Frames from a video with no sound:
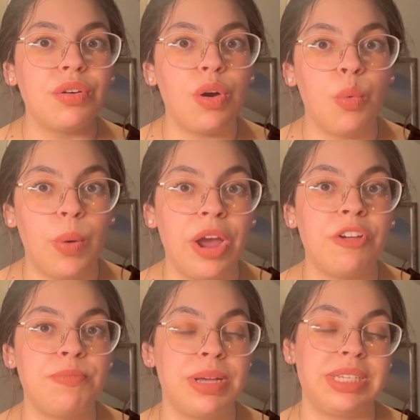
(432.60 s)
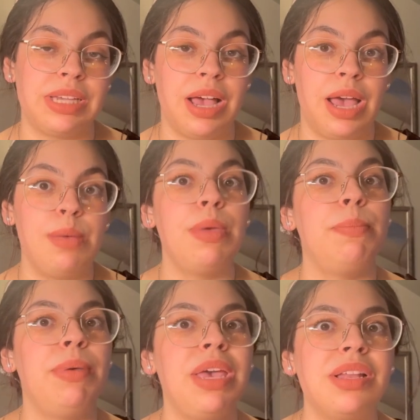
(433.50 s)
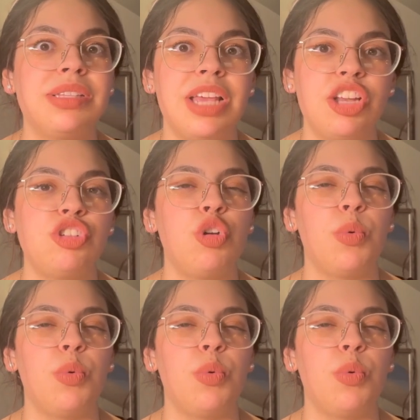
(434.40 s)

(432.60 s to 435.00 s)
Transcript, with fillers: aware of my time and being intentional